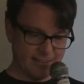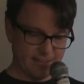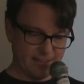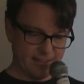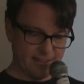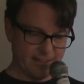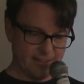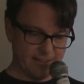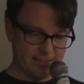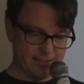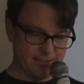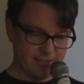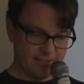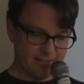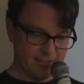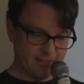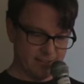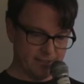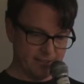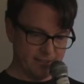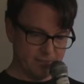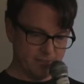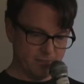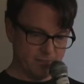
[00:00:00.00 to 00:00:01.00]
And
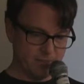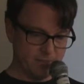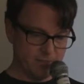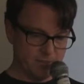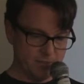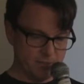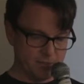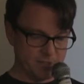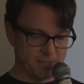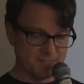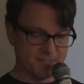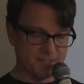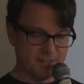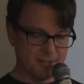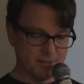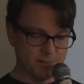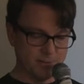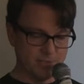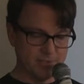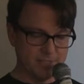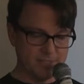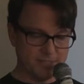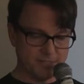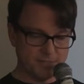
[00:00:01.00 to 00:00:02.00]
uh, you can sign a
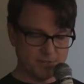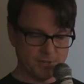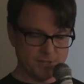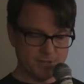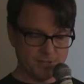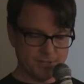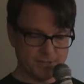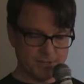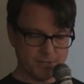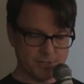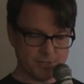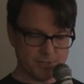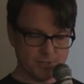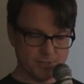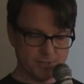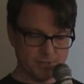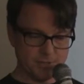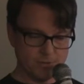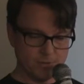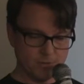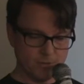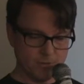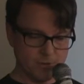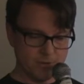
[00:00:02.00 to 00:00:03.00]
release
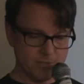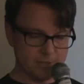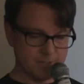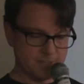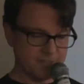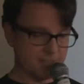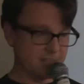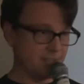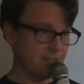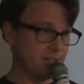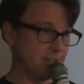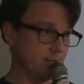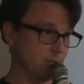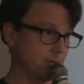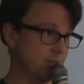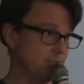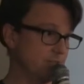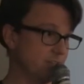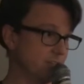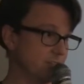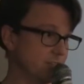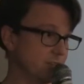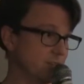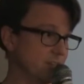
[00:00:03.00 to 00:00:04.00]
transaction or you could sign a
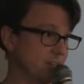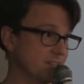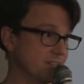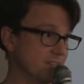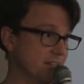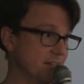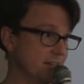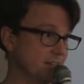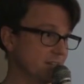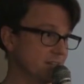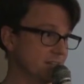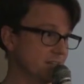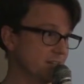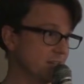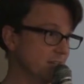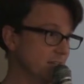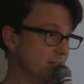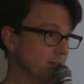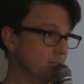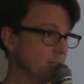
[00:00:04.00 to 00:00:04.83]
refund transaction.